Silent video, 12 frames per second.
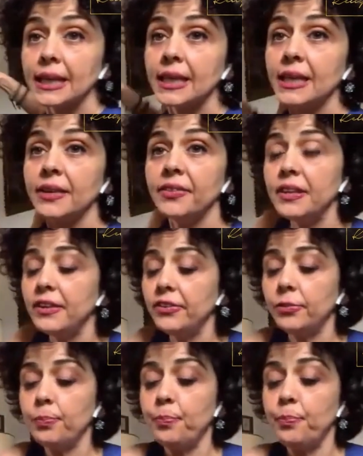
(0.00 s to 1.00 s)
Th these
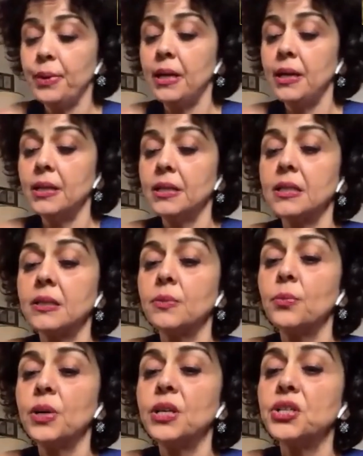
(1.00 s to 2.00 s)
bits,
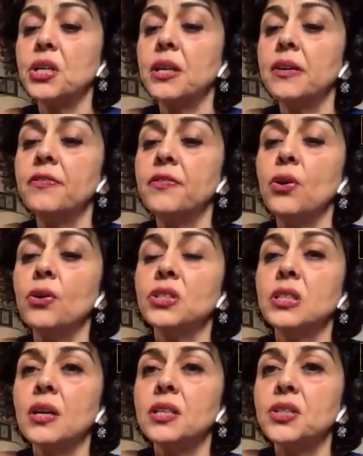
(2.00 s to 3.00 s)
which have not
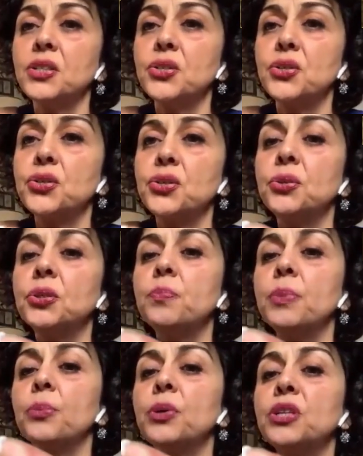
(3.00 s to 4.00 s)
started to shoot, but
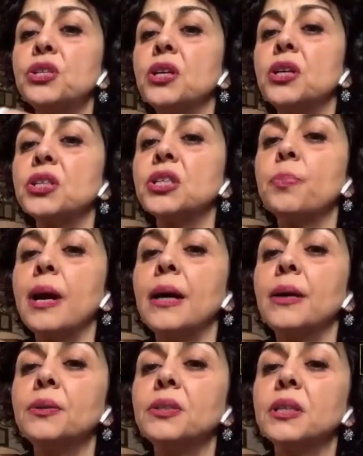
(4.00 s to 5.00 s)
which are just
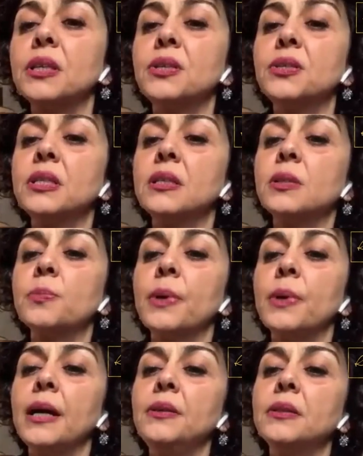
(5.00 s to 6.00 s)
sprouts. Can you see the
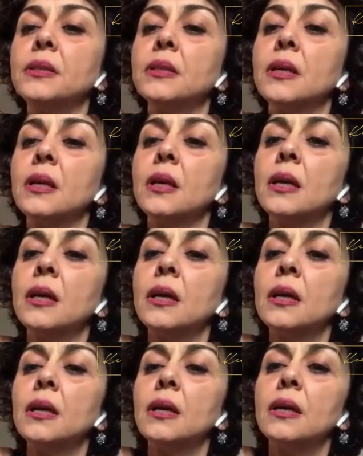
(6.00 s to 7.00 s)
sprouts? Okay.
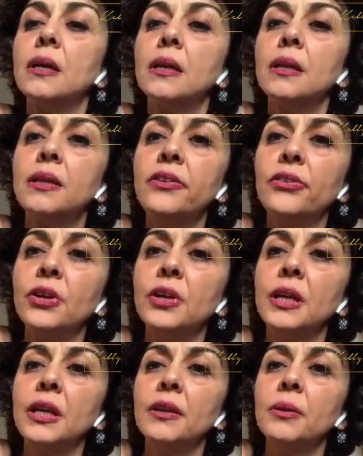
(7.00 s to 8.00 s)
These you
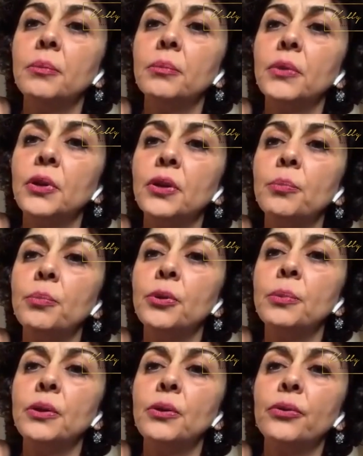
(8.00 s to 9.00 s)
can eat them. You can put
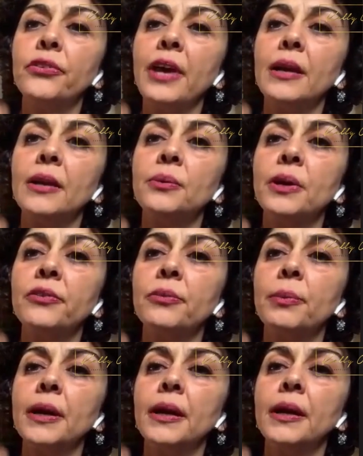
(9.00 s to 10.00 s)
them in your really? salad. Where's
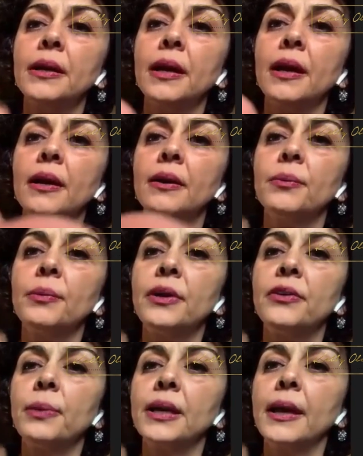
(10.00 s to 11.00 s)
my hand? Yeah,
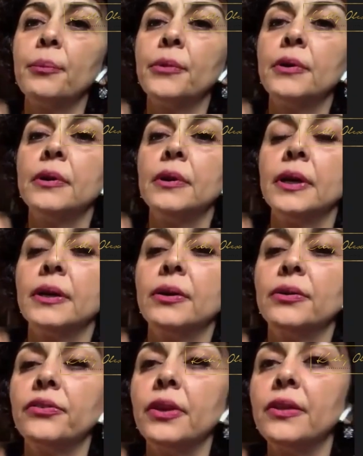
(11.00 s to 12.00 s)
where's my camera? I
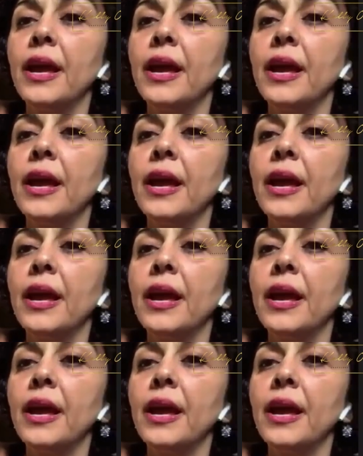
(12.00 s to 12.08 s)
can't I see.